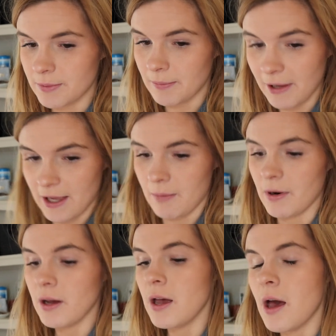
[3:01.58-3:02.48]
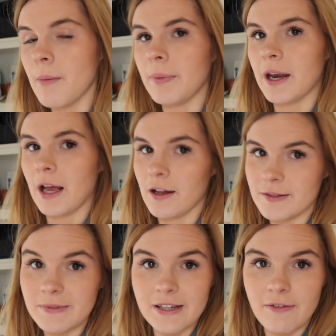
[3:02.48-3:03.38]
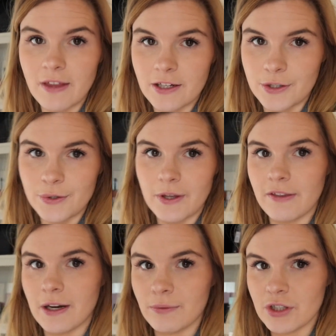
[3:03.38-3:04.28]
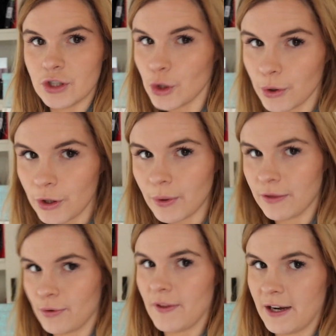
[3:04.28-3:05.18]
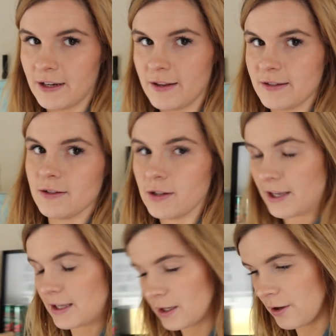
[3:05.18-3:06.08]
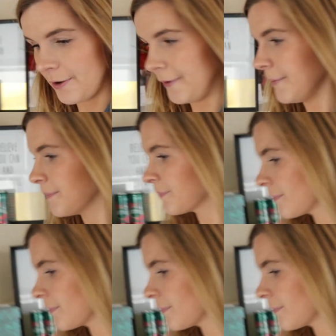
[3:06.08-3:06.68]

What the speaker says: bring my camera. But I got some stuff then too, so I thought I would just show you and throw that into this little IKEA haul.